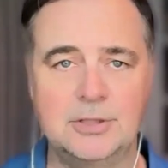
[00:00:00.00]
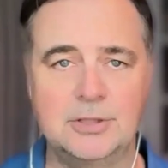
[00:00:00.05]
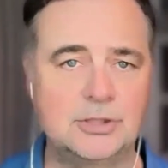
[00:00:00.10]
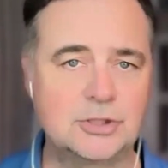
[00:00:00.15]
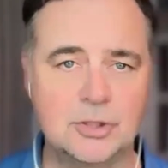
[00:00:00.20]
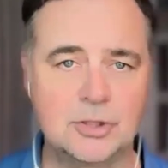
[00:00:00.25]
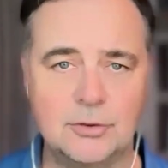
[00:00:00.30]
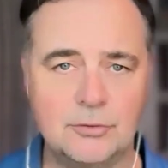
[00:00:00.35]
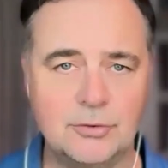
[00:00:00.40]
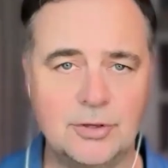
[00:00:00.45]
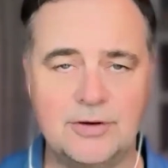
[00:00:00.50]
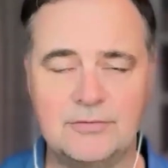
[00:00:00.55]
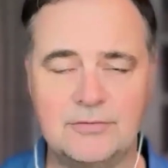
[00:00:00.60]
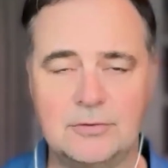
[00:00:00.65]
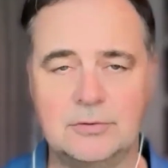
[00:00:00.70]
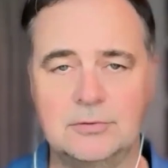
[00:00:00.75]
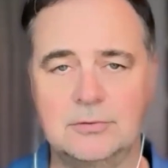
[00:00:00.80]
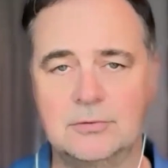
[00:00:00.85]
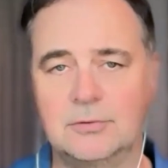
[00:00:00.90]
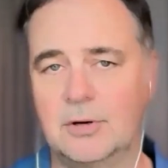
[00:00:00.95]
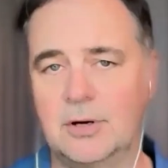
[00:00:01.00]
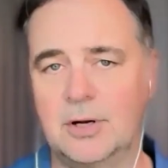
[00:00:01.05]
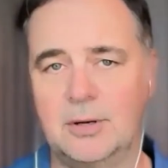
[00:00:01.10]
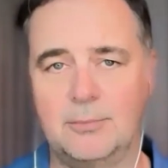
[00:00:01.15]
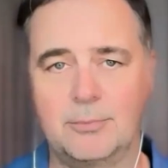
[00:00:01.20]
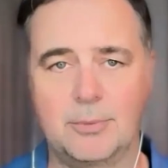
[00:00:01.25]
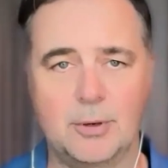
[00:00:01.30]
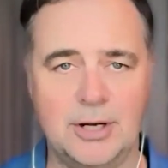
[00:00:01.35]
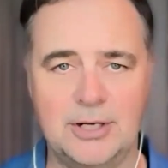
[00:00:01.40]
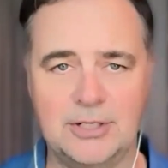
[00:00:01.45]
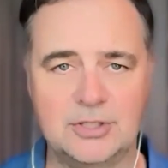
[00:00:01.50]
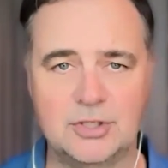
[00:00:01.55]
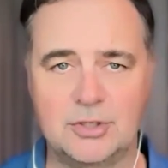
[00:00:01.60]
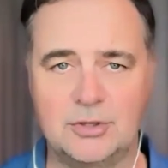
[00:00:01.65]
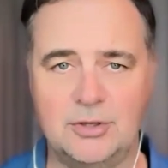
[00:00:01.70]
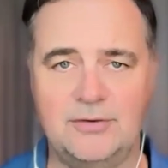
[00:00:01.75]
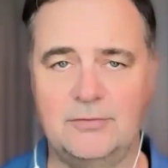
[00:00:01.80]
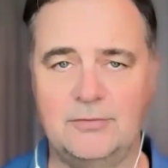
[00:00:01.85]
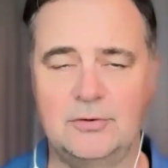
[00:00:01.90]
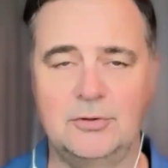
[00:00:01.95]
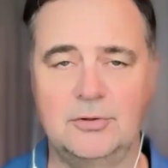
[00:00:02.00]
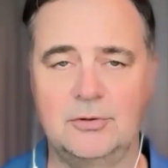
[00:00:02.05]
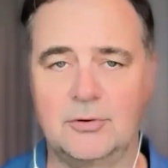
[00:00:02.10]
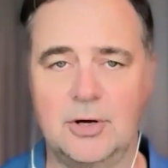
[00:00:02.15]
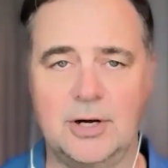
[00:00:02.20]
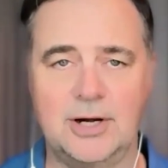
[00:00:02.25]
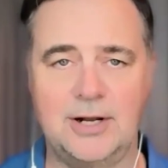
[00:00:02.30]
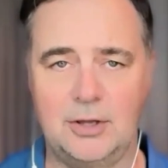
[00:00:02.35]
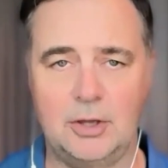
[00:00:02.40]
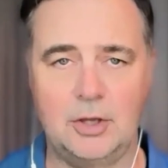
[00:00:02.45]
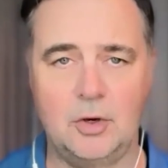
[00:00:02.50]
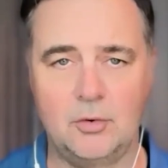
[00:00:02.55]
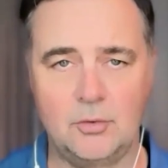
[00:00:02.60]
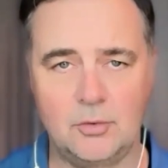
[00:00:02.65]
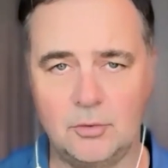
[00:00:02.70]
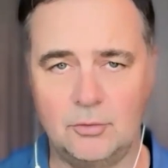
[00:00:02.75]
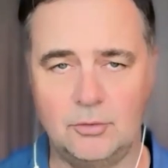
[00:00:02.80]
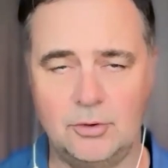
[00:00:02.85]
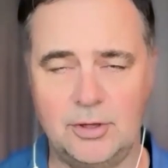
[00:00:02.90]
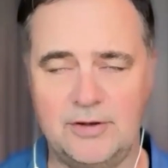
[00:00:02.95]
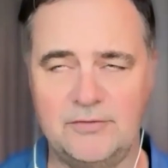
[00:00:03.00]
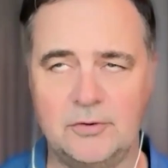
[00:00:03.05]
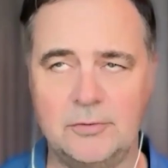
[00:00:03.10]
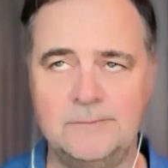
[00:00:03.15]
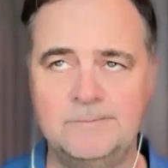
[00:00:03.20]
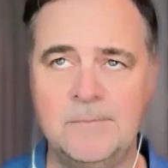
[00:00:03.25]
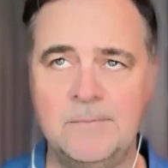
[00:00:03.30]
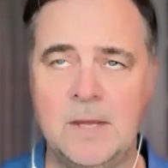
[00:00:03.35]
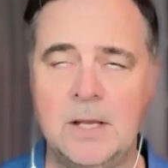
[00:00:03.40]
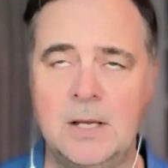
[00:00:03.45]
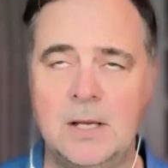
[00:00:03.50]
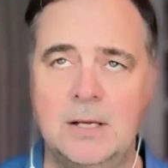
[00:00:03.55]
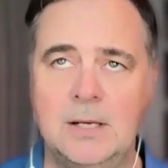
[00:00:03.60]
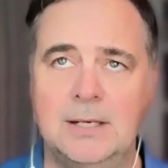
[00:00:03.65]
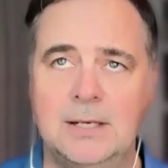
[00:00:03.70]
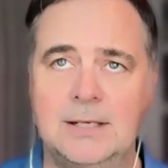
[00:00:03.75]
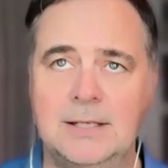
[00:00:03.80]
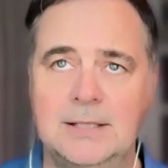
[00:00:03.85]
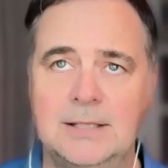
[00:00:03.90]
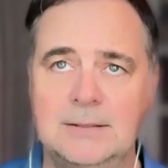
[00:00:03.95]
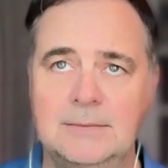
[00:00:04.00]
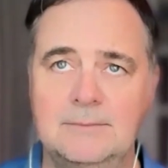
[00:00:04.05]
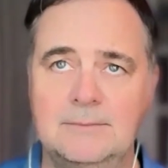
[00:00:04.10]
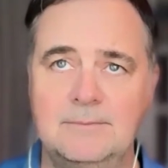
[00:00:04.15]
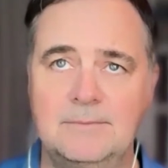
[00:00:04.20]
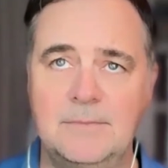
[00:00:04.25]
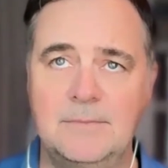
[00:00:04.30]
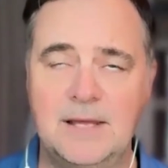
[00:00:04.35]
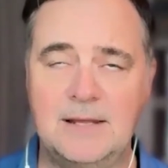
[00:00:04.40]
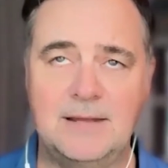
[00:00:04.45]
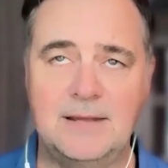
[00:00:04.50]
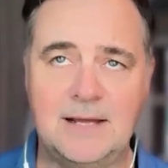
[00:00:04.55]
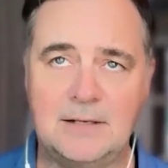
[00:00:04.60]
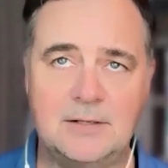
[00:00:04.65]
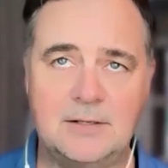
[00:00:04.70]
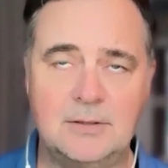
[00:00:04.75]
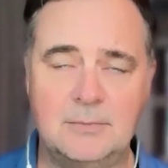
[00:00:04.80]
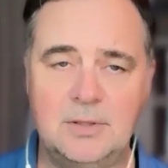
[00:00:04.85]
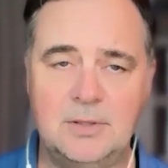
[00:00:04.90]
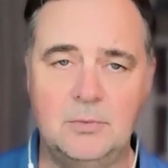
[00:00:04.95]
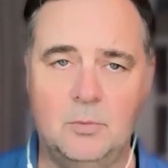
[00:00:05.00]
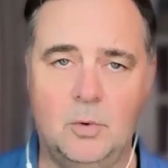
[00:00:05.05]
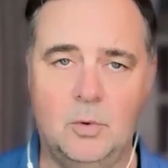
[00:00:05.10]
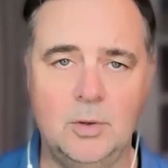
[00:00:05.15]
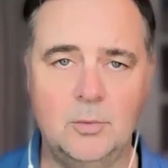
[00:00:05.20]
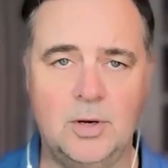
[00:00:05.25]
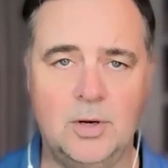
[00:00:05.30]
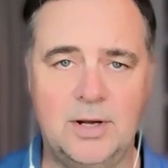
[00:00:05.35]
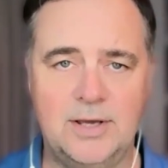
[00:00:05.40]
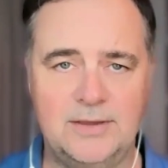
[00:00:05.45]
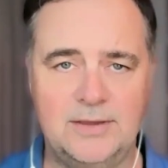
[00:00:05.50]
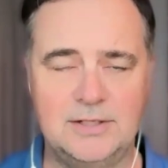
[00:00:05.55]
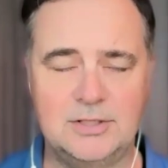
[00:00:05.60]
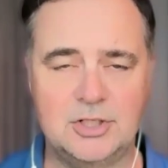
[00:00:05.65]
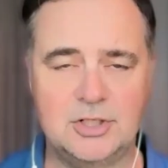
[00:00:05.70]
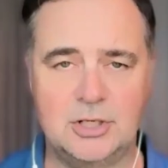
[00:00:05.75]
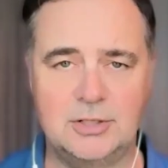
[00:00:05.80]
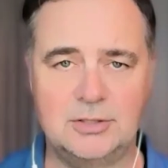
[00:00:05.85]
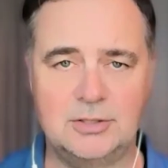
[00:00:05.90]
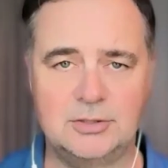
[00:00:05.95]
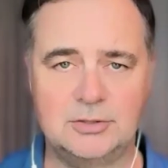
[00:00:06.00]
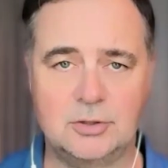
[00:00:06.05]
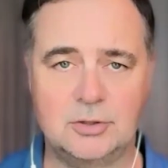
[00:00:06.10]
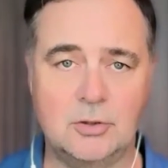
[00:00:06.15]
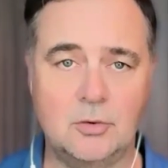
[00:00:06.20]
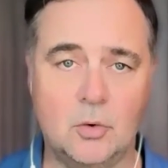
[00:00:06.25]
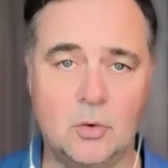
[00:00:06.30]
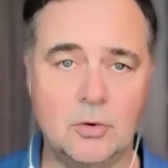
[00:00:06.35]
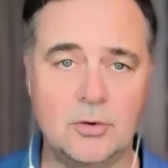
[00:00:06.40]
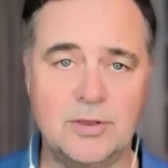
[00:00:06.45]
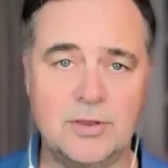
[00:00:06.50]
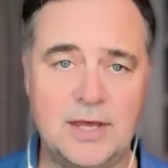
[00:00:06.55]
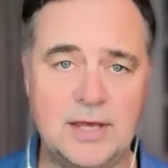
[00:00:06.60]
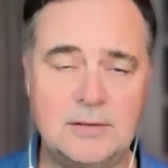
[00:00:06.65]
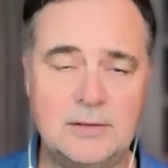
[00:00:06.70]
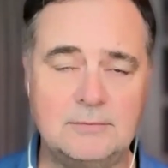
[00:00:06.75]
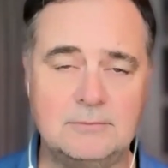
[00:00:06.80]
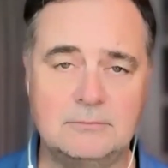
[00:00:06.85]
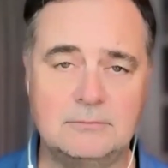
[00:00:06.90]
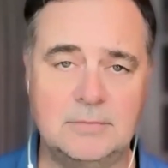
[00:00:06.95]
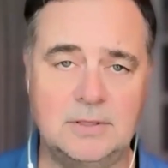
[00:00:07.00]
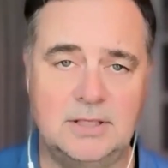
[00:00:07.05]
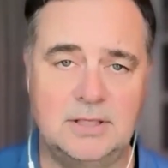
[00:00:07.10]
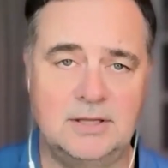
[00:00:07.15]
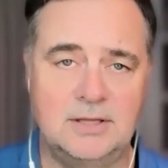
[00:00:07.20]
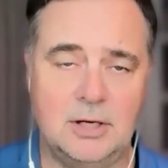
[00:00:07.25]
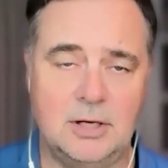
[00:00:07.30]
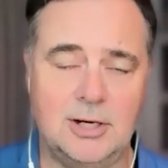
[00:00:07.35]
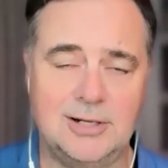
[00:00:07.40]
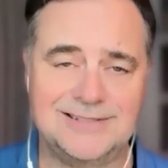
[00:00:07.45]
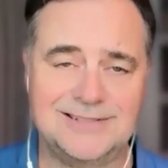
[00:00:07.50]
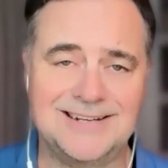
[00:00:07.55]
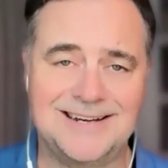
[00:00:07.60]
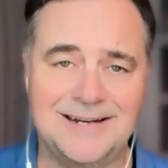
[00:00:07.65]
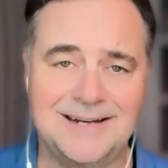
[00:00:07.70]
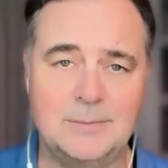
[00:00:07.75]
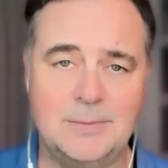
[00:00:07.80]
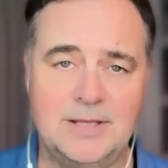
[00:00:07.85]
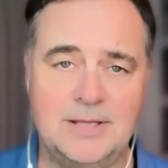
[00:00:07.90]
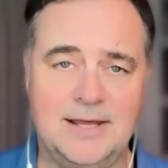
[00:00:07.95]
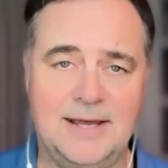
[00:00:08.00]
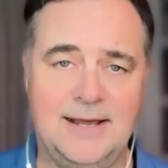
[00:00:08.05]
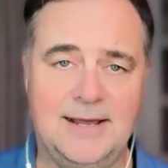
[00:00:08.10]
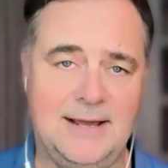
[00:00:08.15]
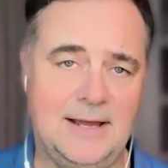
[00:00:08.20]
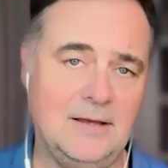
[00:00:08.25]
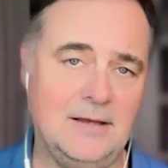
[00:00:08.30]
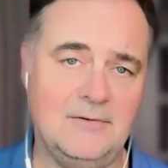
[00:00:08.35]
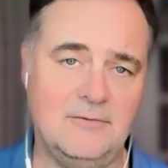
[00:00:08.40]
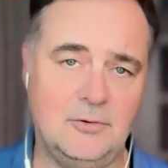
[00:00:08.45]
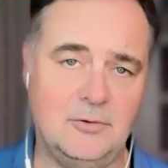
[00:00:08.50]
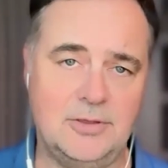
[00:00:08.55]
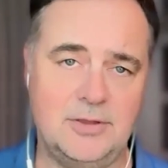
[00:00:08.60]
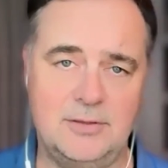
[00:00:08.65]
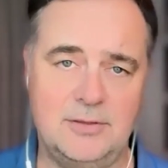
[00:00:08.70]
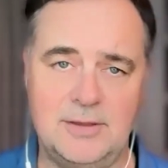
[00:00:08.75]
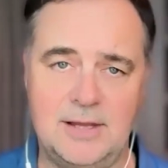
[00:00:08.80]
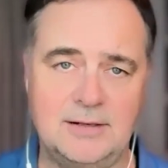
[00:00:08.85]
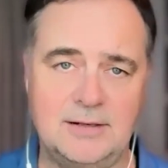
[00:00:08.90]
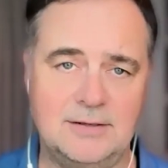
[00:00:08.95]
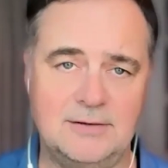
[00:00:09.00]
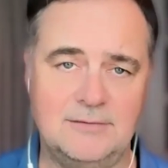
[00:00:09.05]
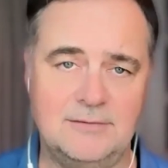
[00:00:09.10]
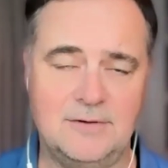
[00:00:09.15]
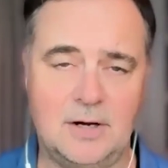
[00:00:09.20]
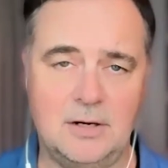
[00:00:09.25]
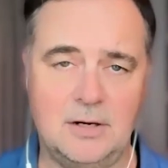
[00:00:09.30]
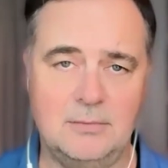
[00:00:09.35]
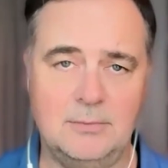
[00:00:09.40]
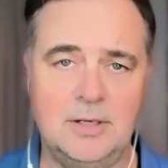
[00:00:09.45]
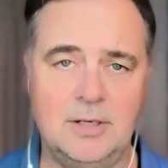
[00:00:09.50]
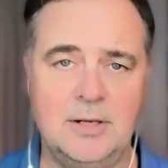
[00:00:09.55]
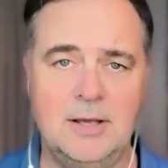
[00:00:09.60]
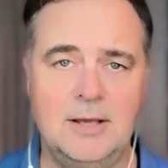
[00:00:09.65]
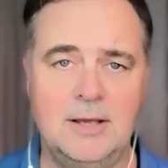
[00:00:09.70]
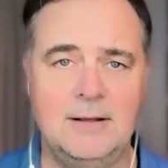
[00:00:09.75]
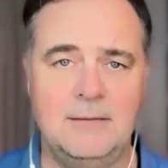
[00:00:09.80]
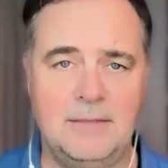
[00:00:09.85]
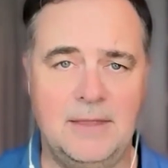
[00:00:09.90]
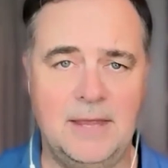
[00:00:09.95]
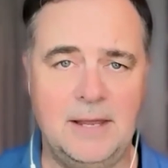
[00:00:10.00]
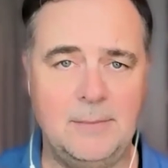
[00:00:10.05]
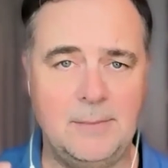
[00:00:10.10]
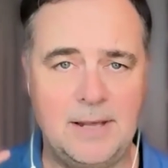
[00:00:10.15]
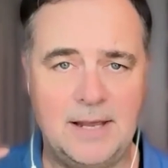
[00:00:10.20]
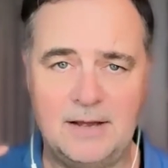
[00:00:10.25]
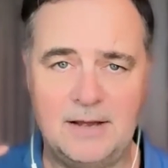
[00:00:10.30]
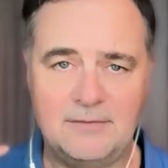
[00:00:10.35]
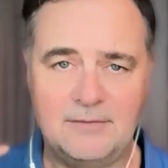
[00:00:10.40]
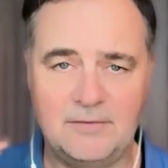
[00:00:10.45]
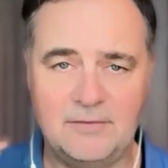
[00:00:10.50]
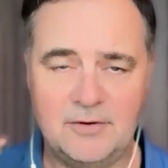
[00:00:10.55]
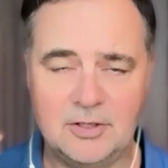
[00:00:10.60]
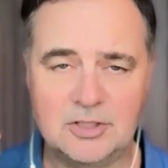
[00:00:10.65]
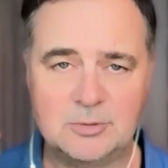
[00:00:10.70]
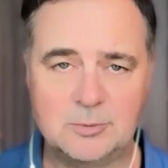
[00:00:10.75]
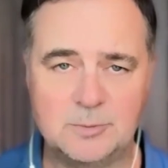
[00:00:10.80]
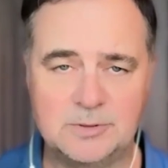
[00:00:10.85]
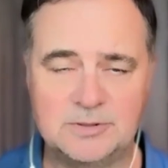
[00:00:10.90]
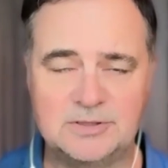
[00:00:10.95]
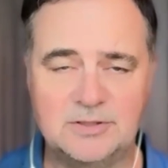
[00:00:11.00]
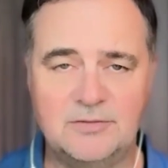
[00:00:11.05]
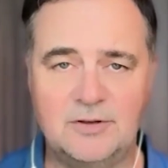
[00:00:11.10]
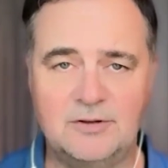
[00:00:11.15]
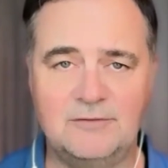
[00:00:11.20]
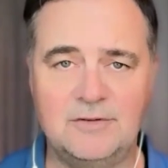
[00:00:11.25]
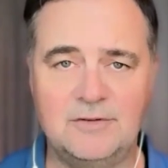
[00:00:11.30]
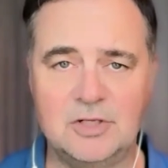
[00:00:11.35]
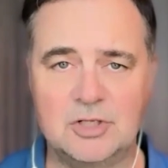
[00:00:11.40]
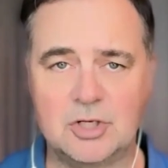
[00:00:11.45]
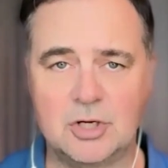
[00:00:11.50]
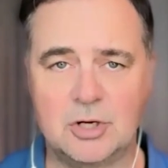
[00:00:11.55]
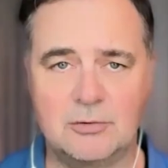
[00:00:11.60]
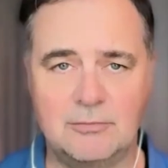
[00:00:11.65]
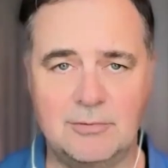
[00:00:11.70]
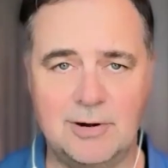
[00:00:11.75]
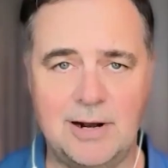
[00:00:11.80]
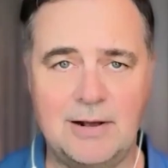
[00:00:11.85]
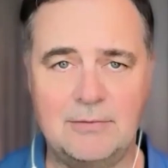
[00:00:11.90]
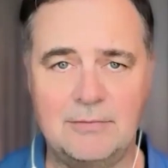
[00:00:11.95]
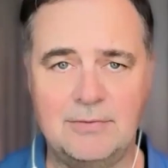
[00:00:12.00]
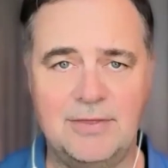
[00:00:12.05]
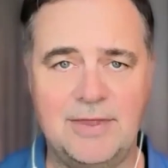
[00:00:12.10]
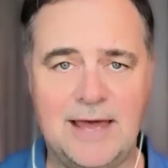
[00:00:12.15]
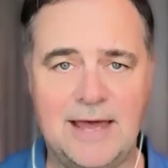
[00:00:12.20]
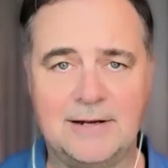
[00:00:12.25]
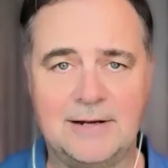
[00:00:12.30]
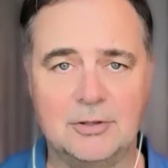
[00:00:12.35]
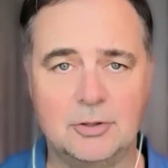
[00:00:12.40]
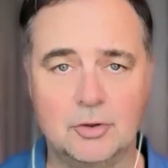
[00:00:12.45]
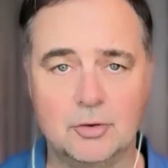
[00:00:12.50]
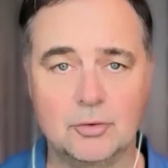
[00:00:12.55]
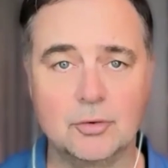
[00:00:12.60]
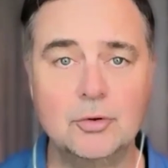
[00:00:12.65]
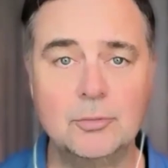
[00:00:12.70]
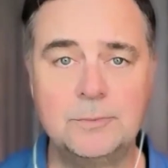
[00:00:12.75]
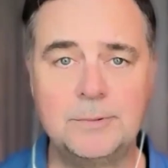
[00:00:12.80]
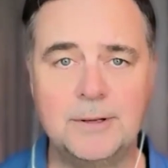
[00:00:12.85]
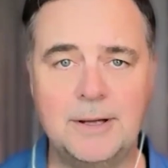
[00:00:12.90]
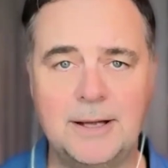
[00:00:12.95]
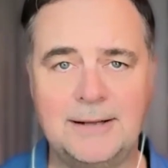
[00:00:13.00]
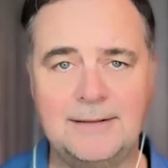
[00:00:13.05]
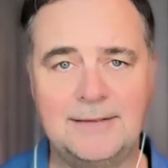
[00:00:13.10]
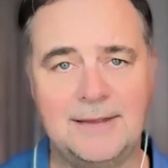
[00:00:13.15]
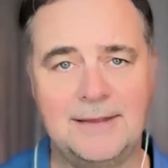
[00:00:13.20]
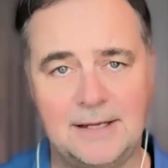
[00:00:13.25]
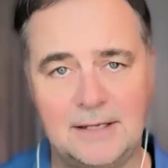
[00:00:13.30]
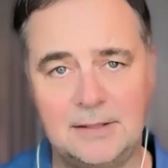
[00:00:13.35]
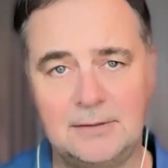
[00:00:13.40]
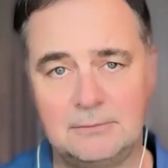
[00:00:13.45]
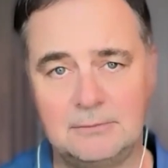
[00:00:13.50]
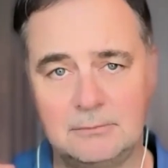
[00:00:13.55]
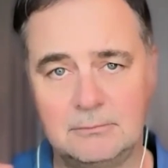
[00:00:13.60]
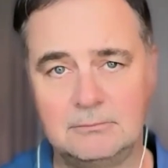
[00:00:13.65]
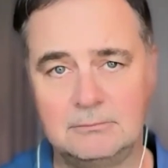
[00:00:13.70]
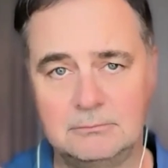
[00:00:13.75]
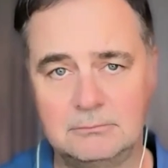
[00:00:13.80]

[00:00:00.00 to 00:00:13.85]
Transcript: regional level or at a branch level or at a local level. That could be one way the agenda is drawn, or they, in the autonomy they have within that environment, they may have a very specific vision around that group and they